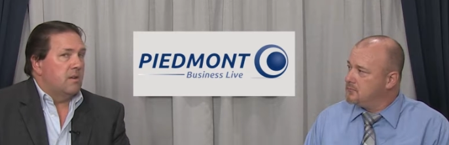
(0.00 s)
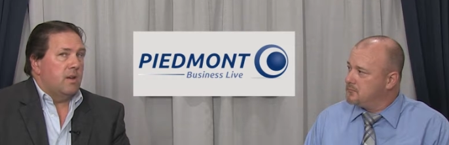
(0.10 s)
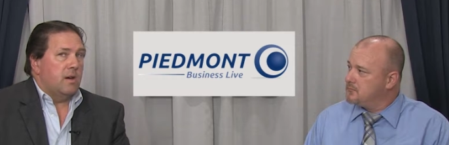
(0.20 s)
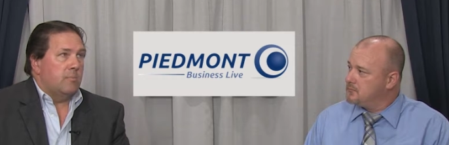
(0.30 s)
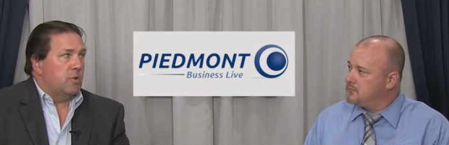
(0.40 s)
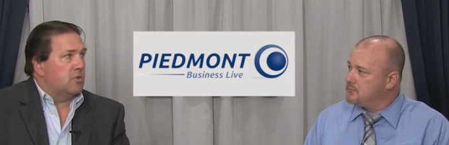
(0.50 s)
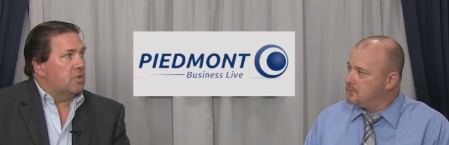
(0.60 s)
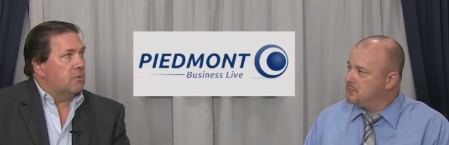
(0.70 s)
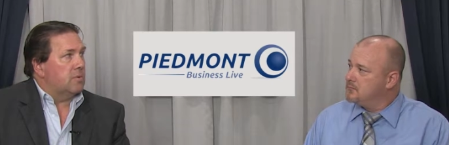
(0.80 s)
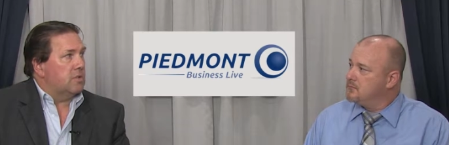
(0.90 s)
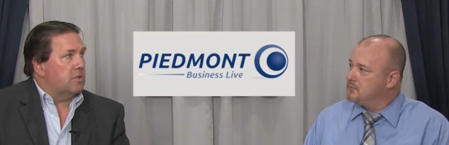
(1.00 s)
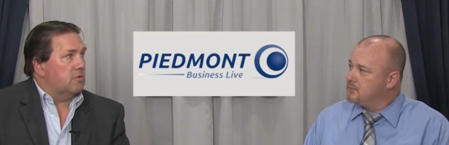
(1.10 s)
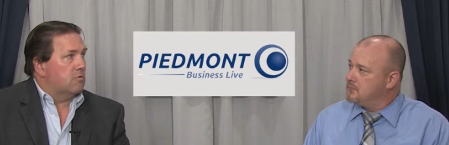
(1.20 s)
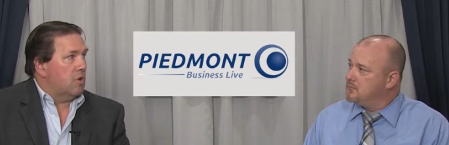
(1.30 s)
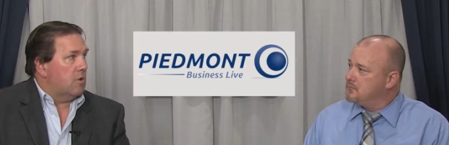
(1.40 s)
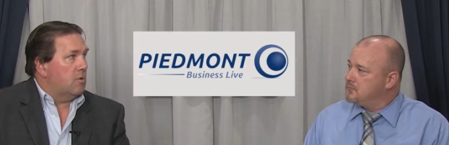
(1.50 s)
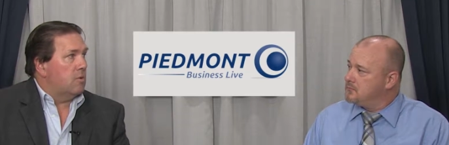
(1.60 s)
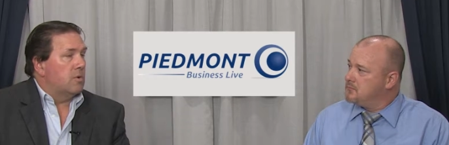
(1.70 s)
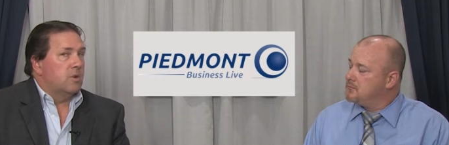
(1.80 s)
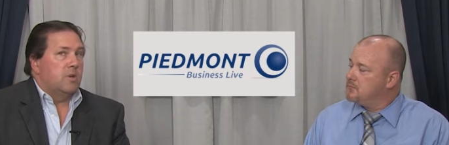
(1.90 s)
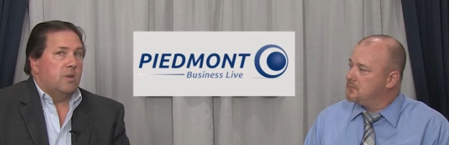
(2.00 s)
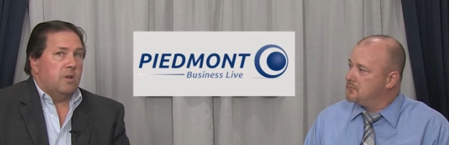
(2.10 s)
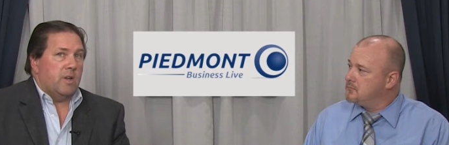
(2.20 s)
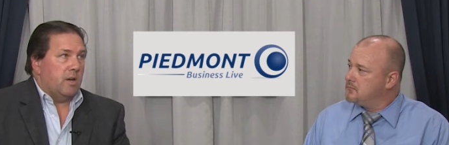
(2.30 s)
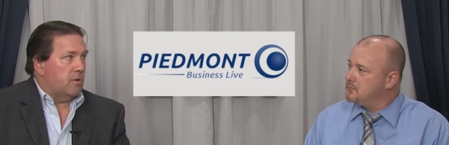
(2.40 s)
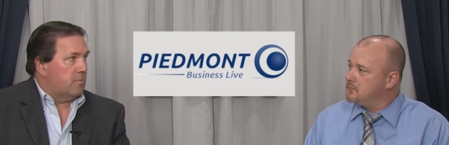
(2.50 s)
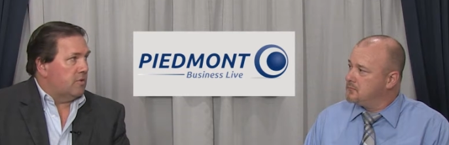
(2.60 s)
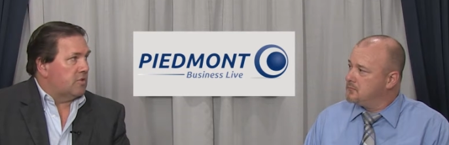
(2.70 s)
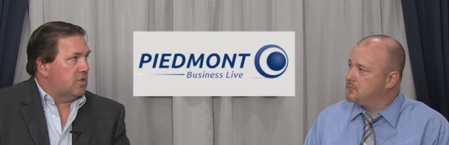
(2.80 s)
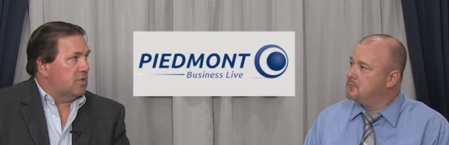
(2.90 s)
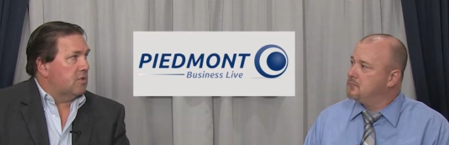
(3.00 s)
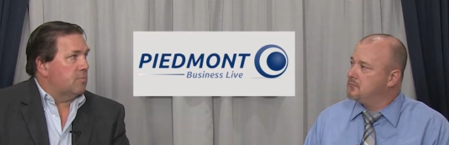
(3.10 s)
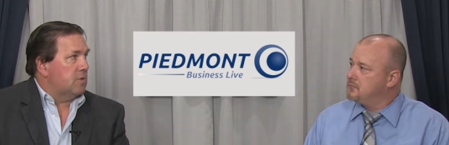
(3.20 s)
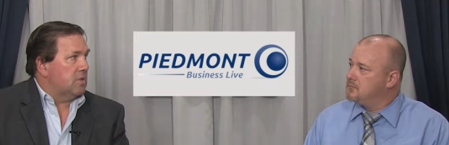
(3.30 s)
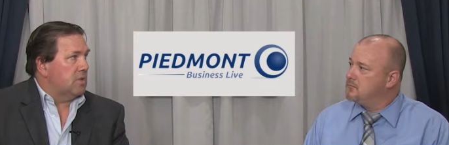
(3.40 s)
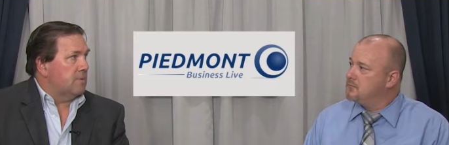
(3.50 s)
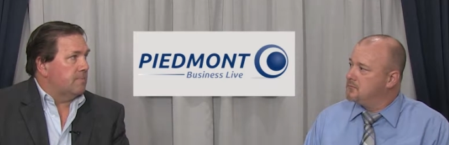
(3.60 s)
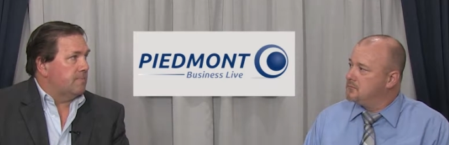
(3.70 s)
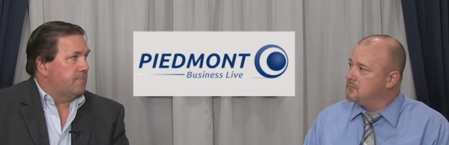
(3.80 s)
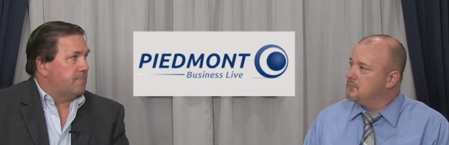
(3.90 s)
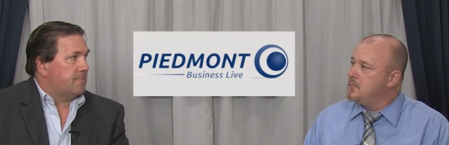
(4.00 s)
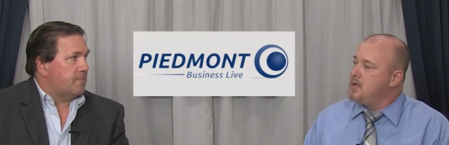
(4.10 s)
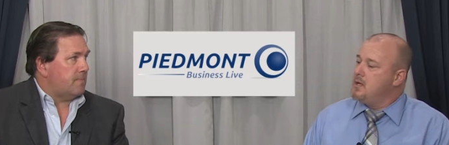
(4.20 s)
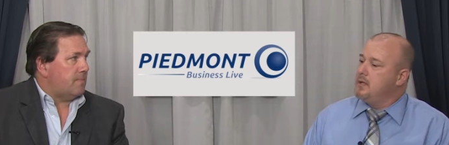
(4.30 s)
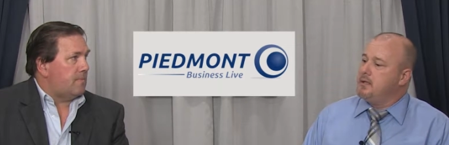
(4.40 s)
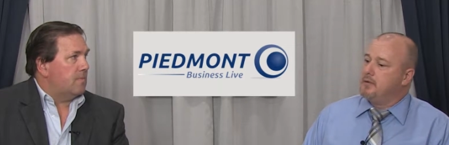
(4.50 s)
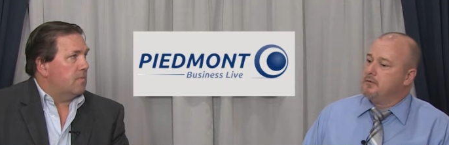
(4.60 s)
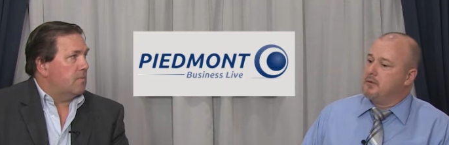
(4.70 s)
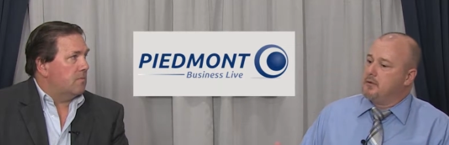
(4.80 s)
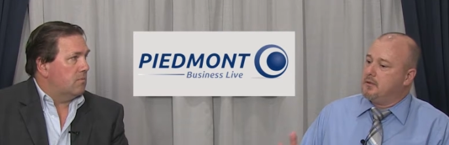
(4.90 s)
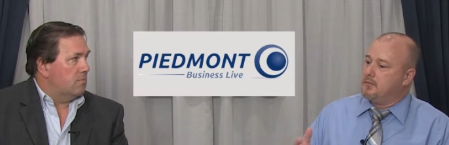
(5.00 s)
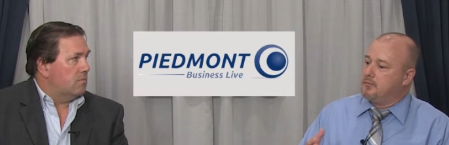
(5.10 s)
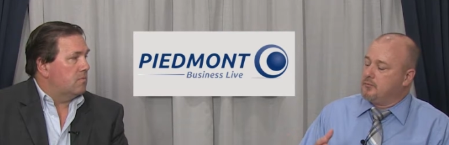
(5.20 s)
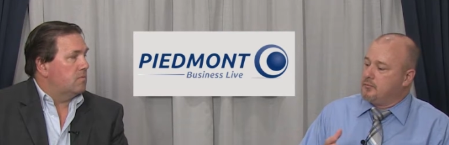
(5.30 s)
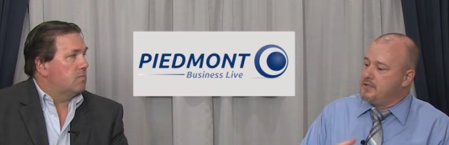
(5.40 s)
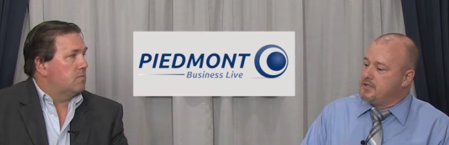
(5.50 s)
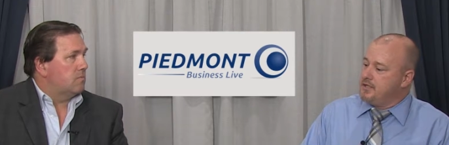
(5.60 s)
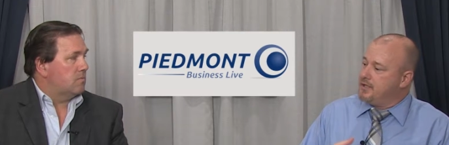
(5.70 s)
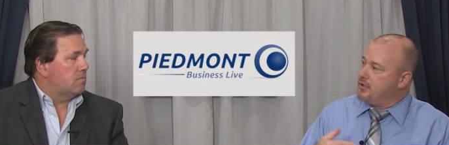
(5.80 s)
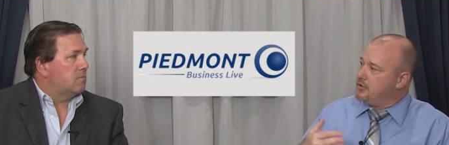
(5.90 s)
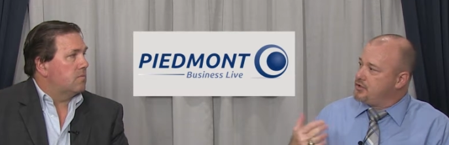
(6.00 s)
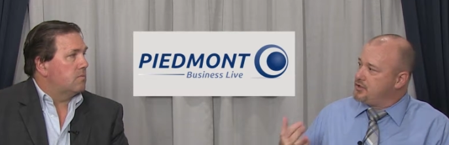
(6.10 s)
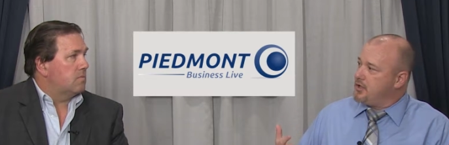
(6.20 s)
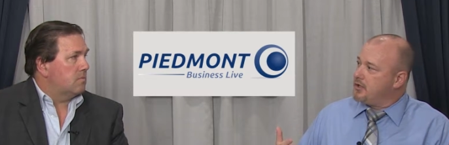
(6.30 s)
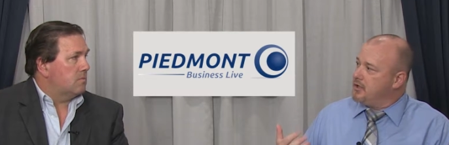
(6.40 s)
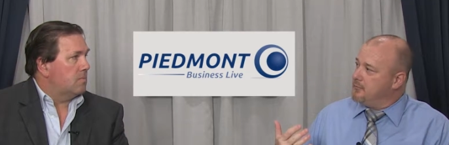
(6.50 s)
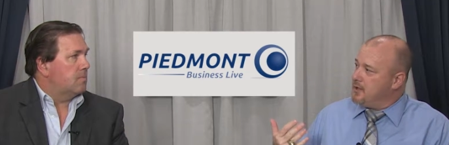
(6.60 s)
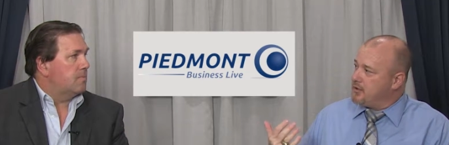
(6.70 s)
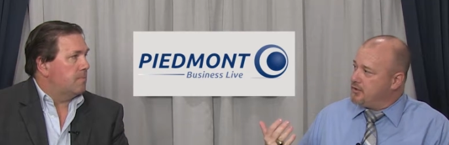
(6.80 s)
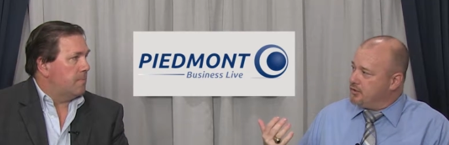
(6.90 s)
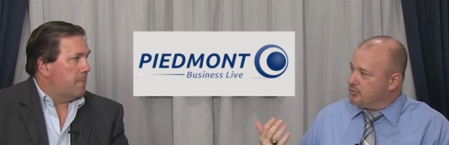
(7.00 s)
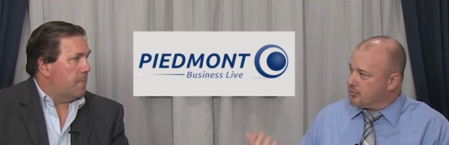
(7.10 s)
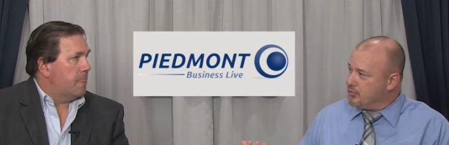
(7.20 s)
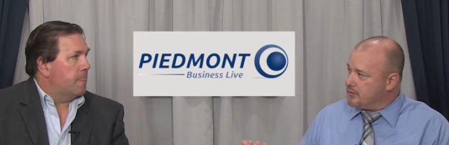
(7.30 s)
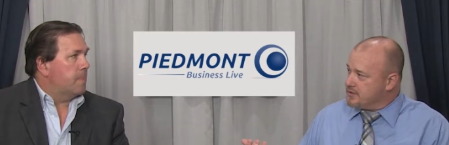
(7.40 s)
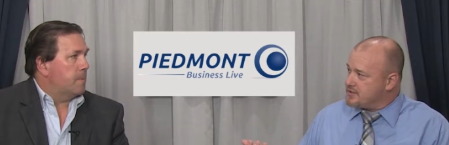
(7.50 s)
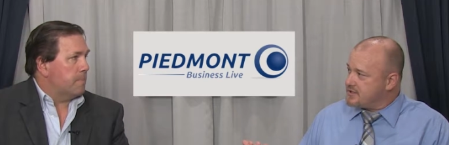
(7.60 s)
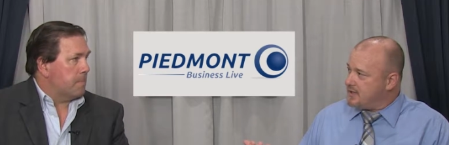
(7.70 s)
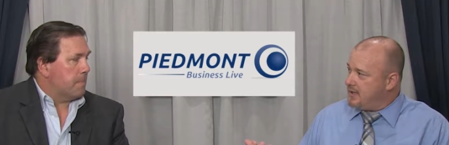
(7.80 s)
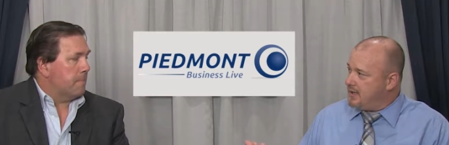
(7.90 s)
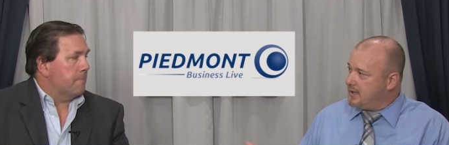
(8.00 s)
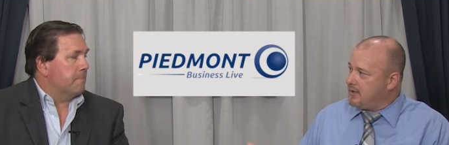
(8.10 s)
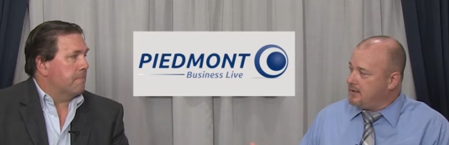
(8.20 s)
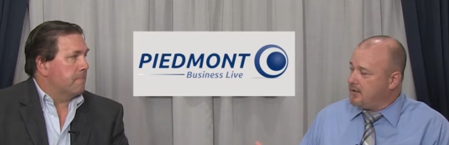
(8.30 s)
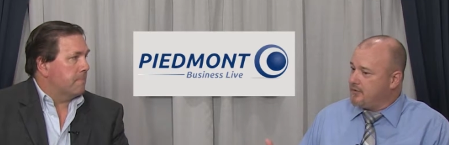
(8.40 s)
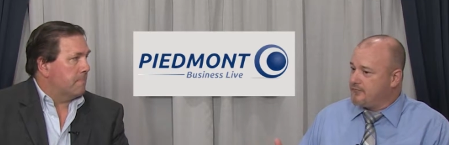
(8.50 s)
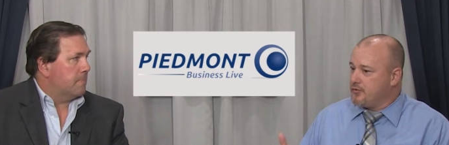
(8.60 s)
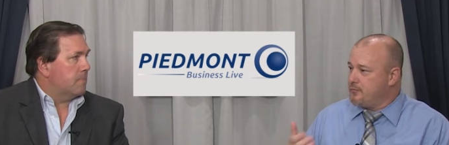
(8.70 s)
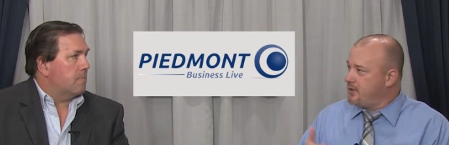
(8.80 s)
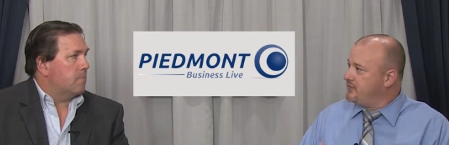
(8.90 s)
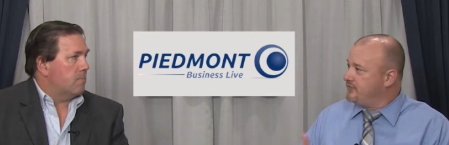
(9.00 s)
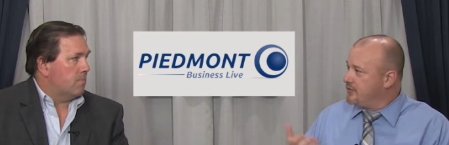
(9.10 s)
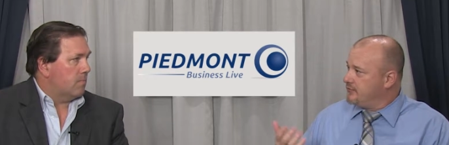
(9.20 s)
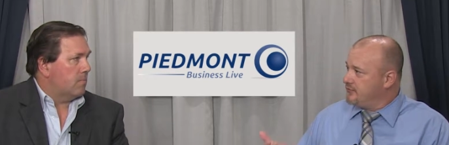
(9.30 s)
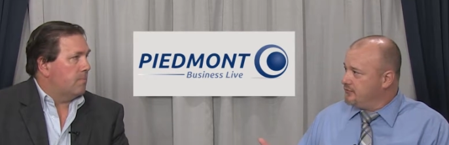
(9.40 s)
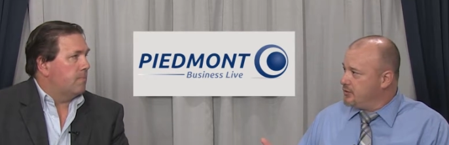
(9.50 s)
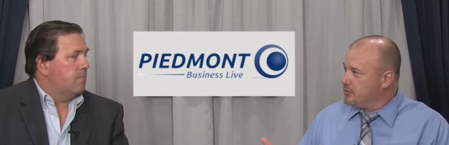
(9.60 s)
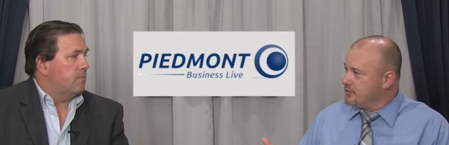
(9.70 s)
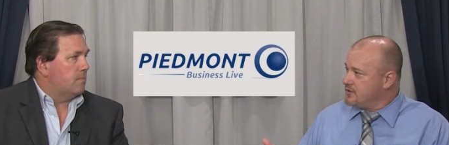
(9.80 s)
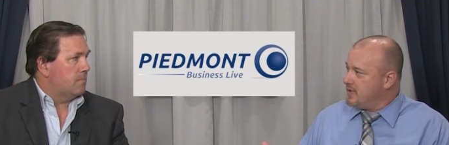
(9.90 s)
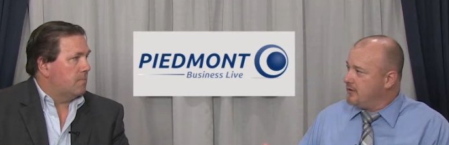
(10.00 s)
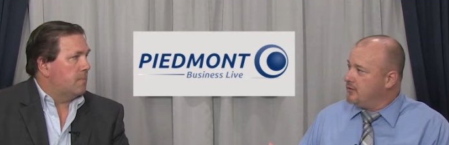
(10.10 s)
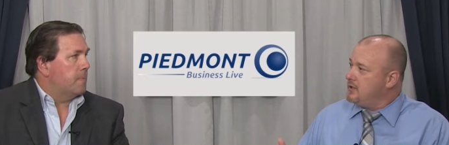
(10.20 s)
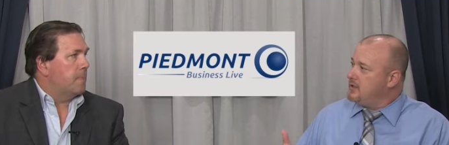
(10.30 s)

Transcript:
Speaker 1: how most companies grow and how they're seen in the community.
Speaker 2: Now, uh, recently I heard you talking about congruence, and uh, for the benefit of the viewers now,